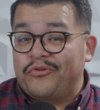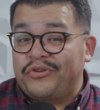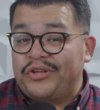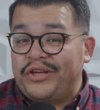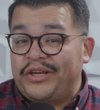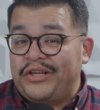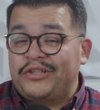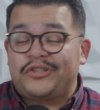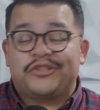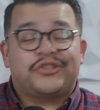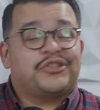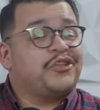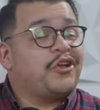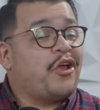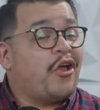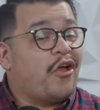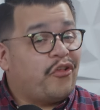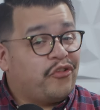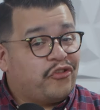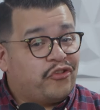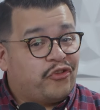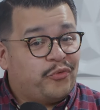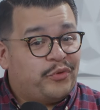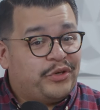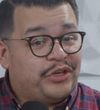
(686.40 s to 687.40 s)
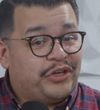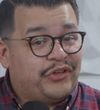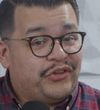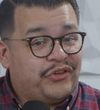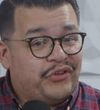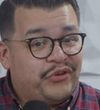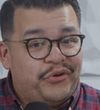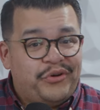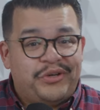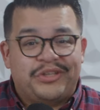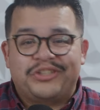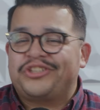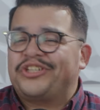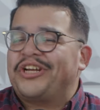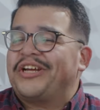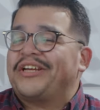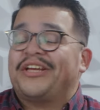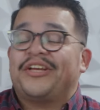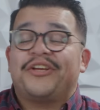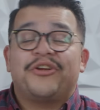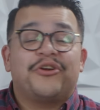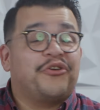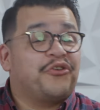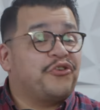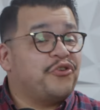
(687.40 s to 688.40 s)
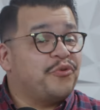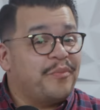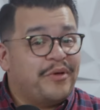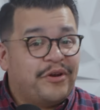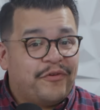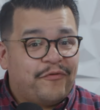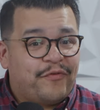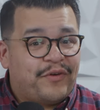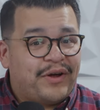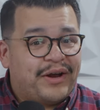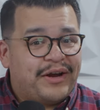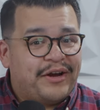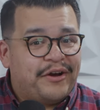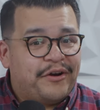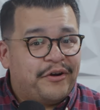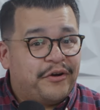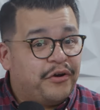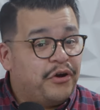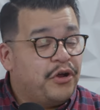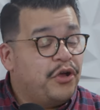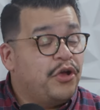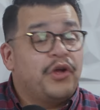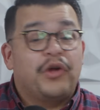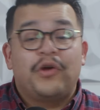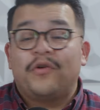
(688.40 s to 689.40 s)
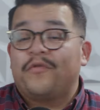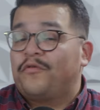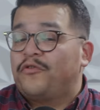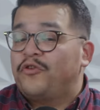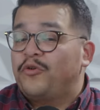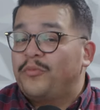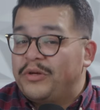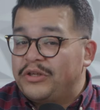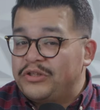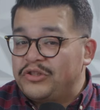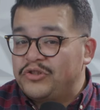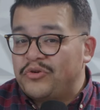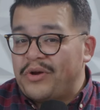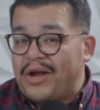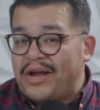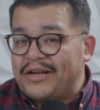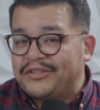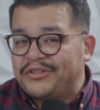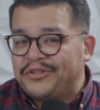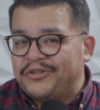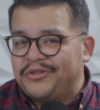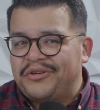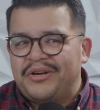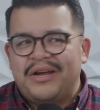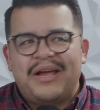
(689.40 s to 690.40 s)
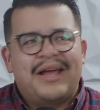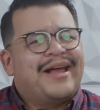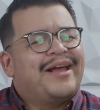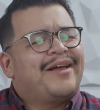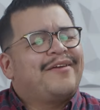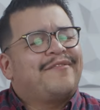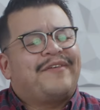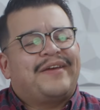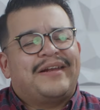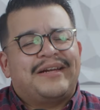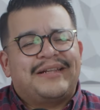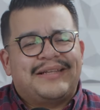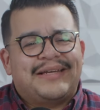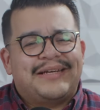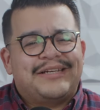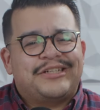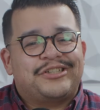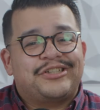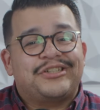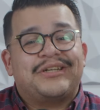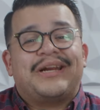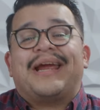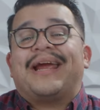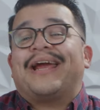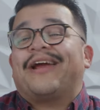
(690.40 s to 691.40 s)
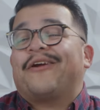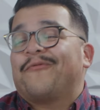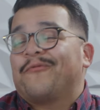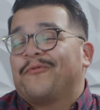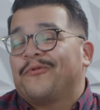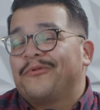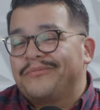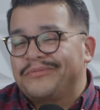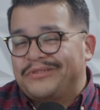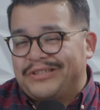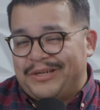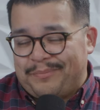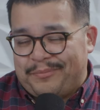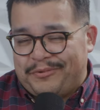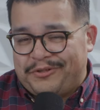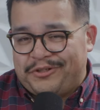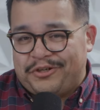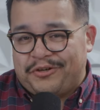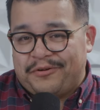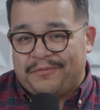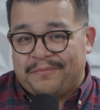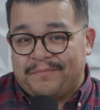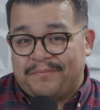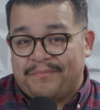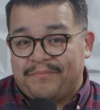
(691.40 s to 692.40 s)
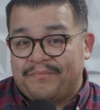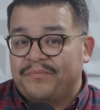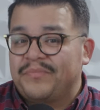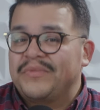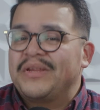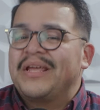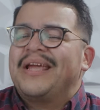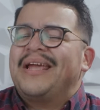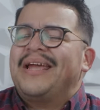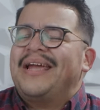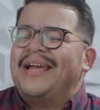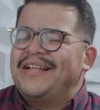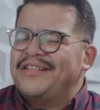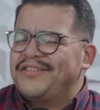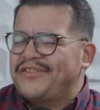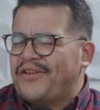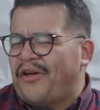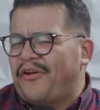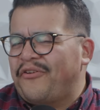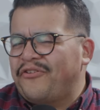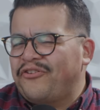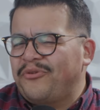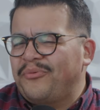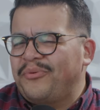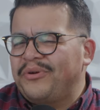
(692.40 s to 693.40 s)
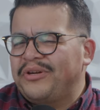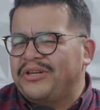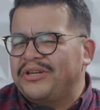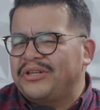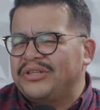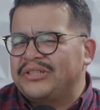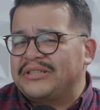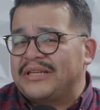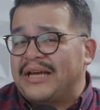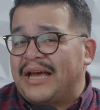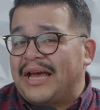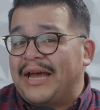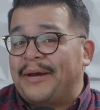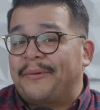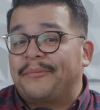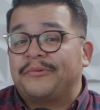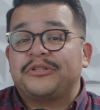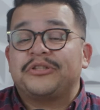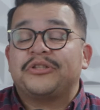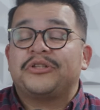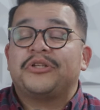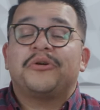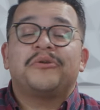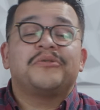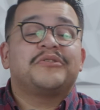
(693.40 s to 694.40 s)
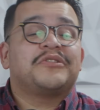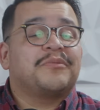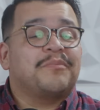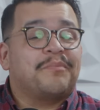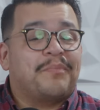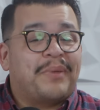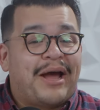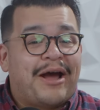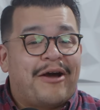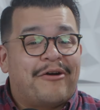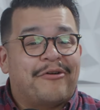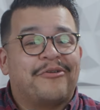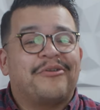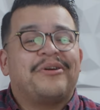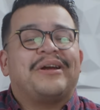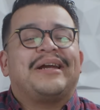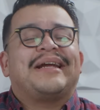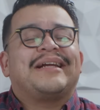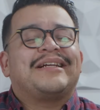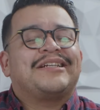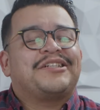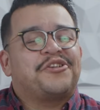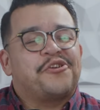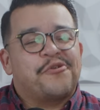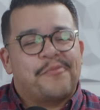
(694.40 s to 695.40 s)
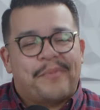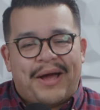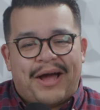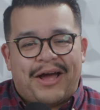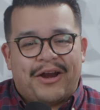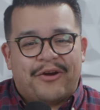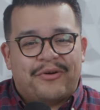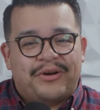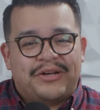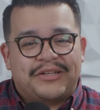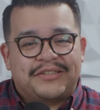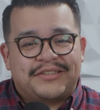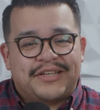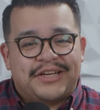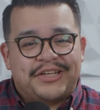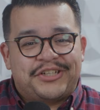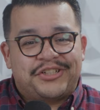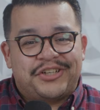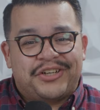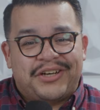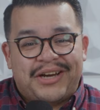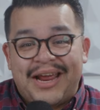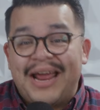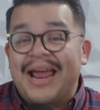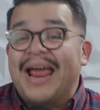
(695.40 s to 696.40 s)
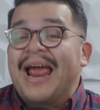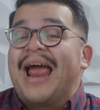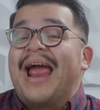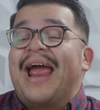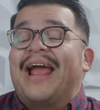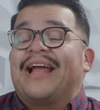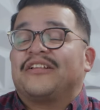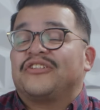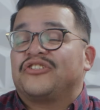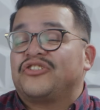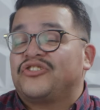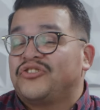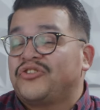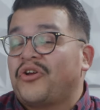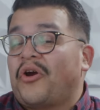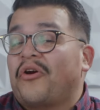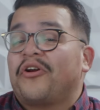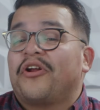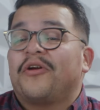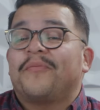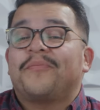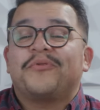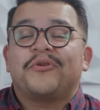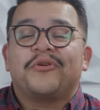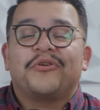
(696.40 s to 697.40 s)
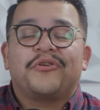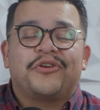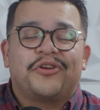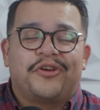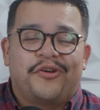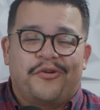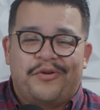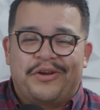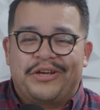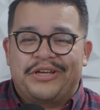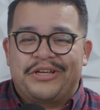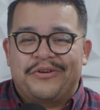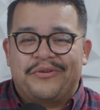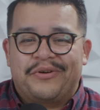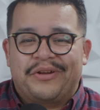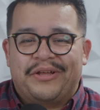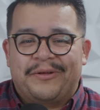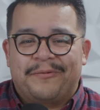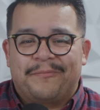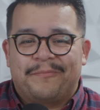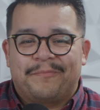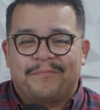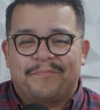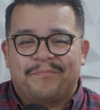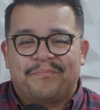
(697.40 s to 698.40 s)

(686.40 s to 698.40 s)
routine should also include checking your humidifier, fume extractor, ventilation, and room temperature. It's also a good time to load some powder into your powdering station and start up your curing unit.